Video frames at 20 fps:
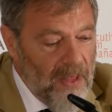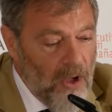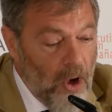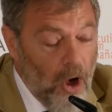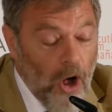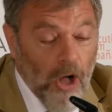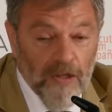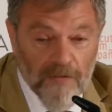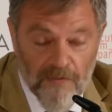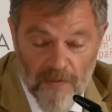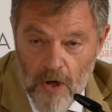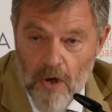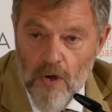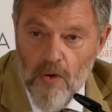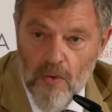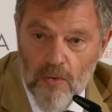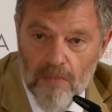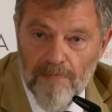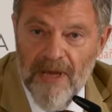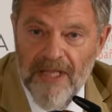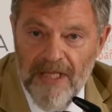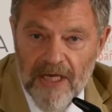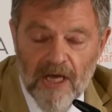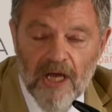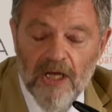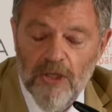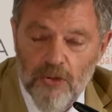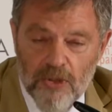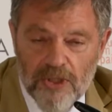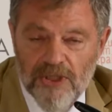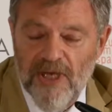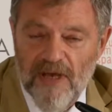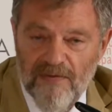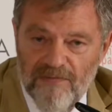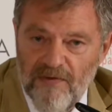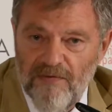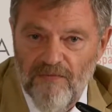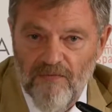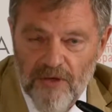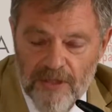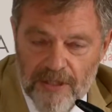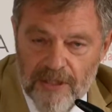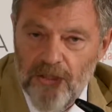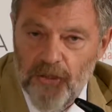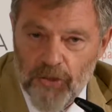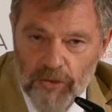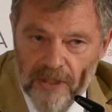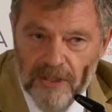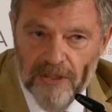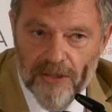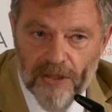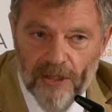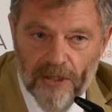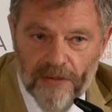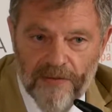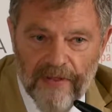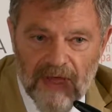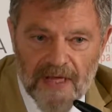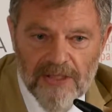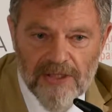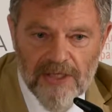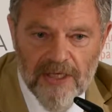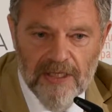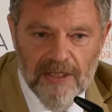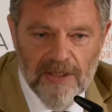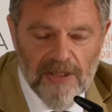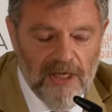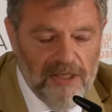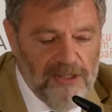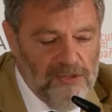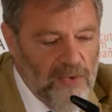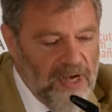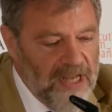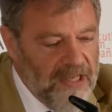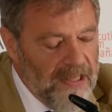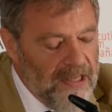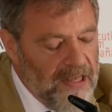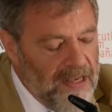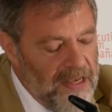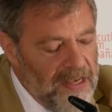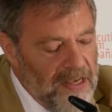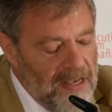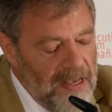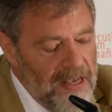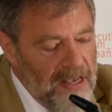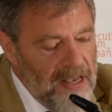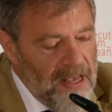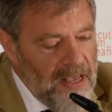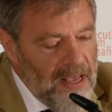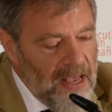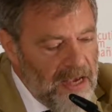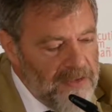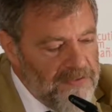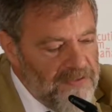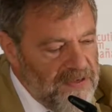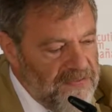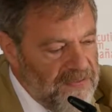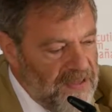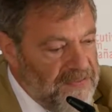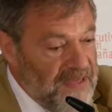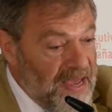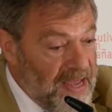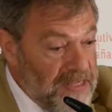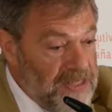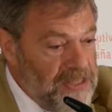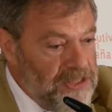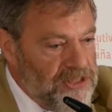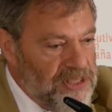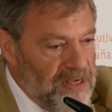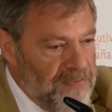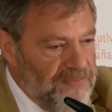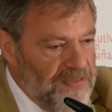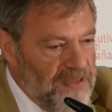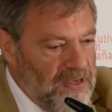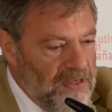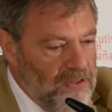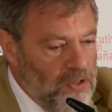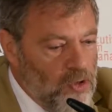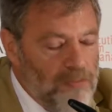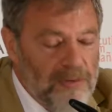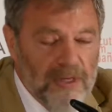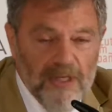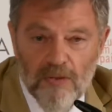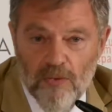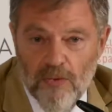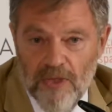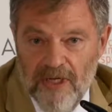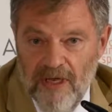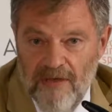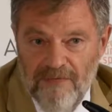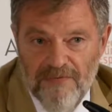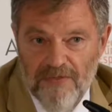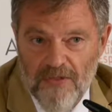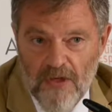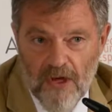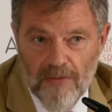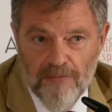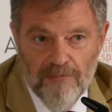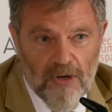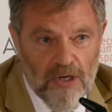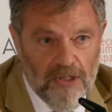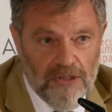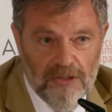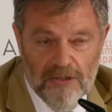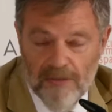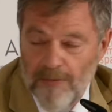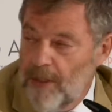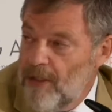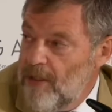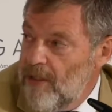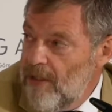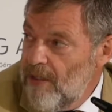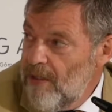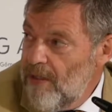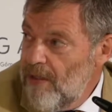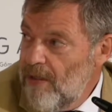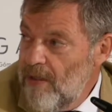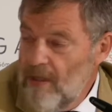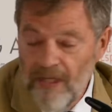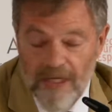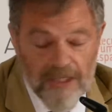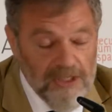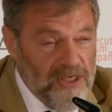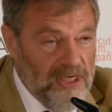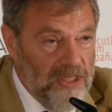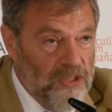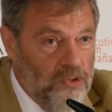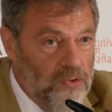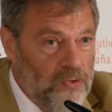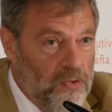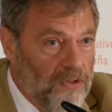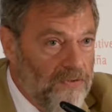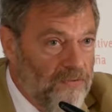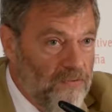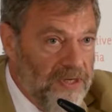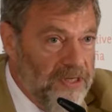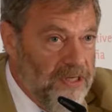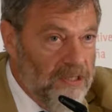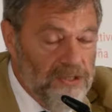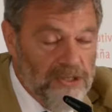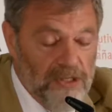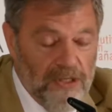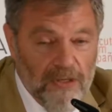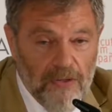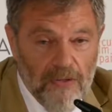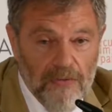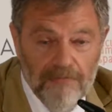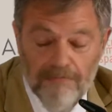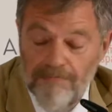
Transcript: although many countries have different interests in that sense as well. I think that that is something nobody would have thought possible, let's say 2 or 3 years ago.